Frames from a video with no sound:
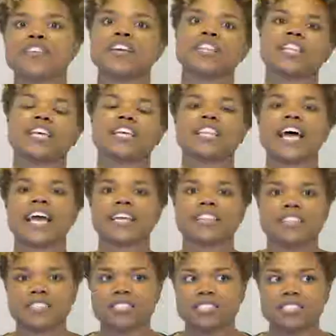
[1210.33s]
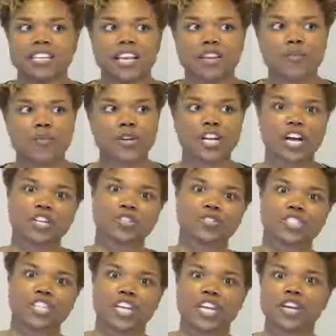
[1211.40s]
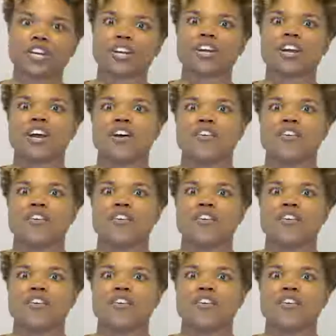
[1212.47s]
feeling like this is a 100-year,